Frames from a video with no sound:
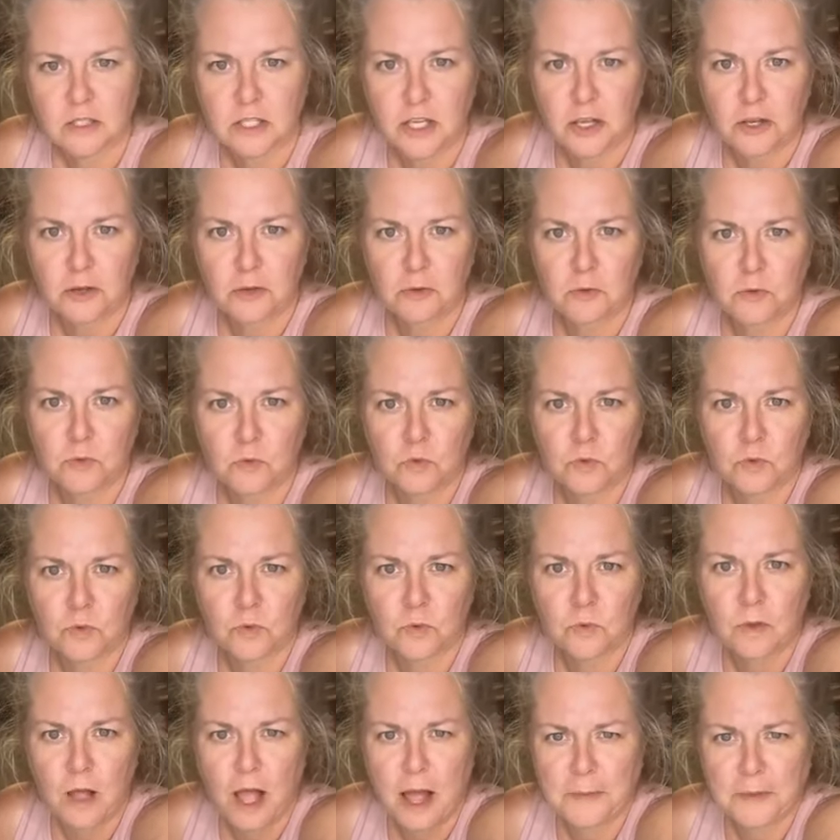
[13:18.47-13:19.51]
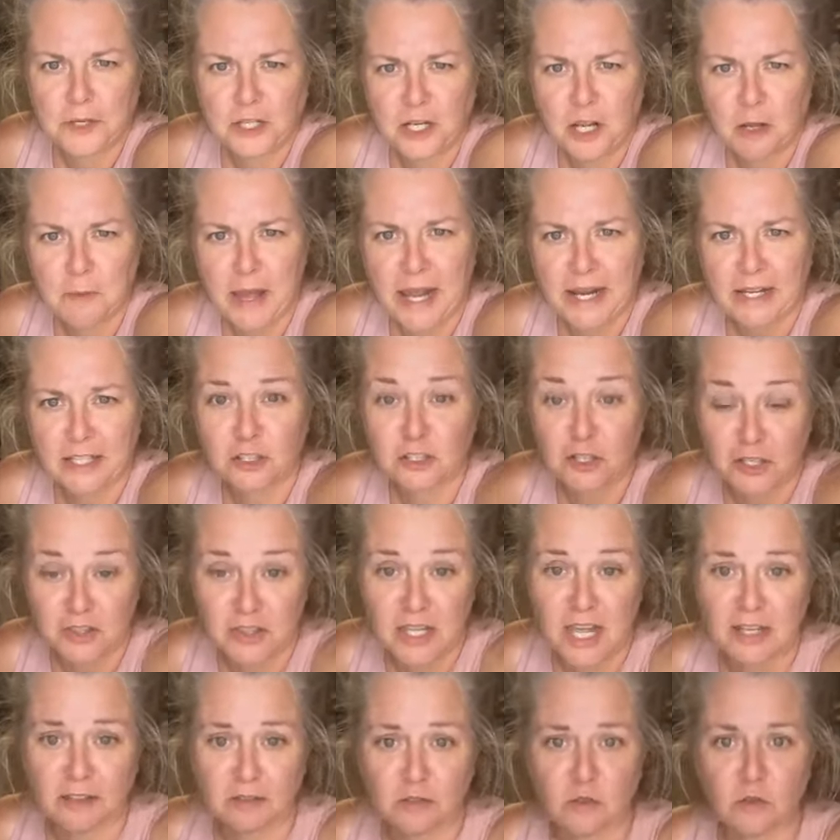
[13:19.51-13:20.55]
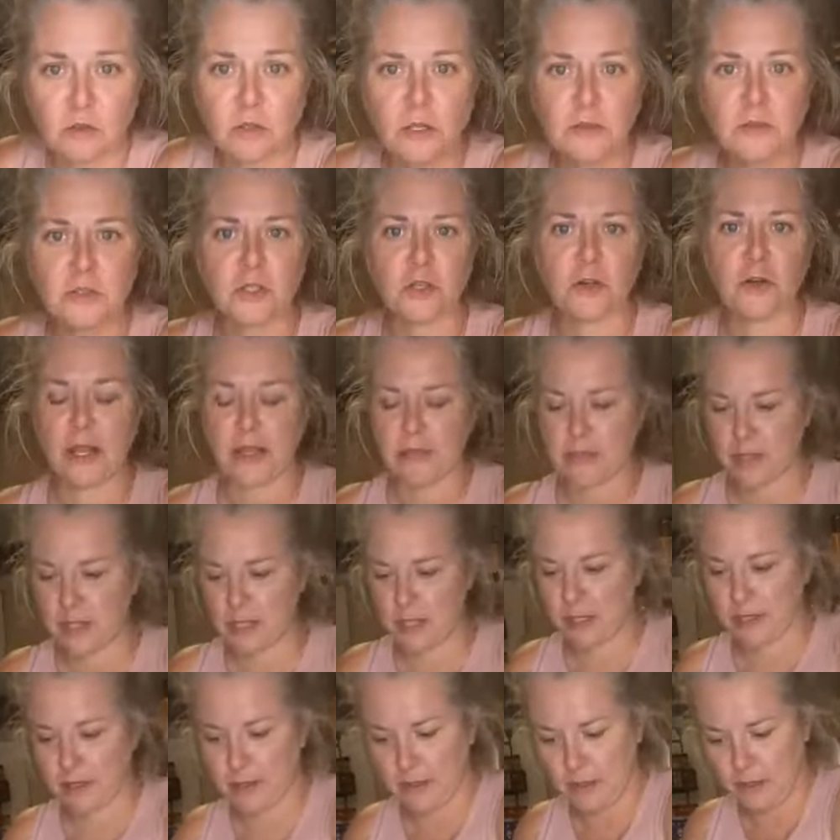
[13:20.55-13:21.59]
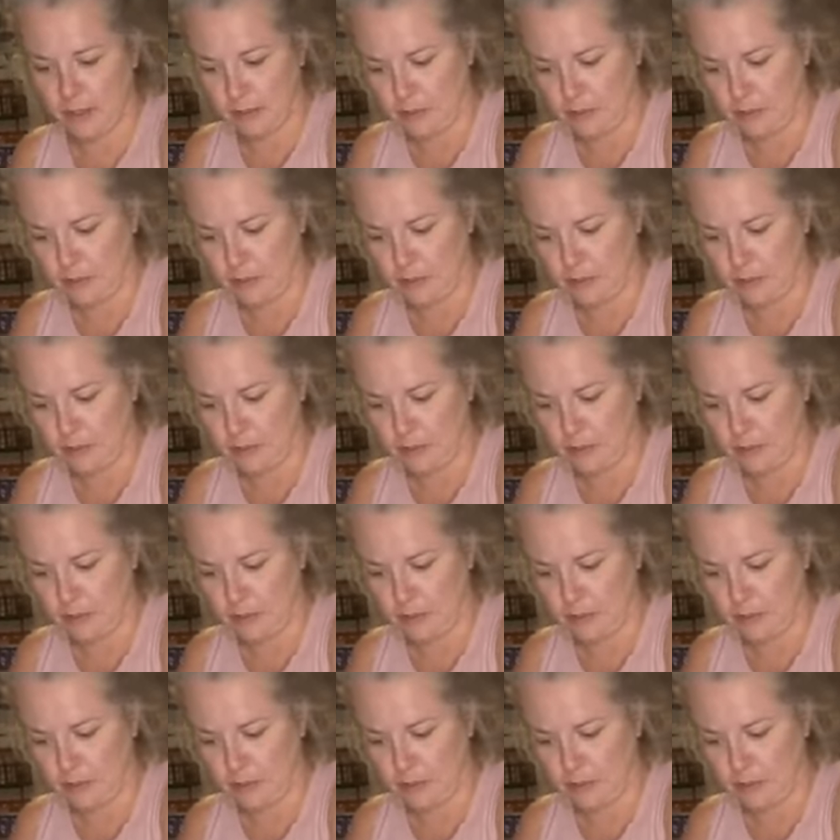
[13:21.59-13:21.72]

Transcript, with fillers: So I'm going to go back and look at that a little closer and then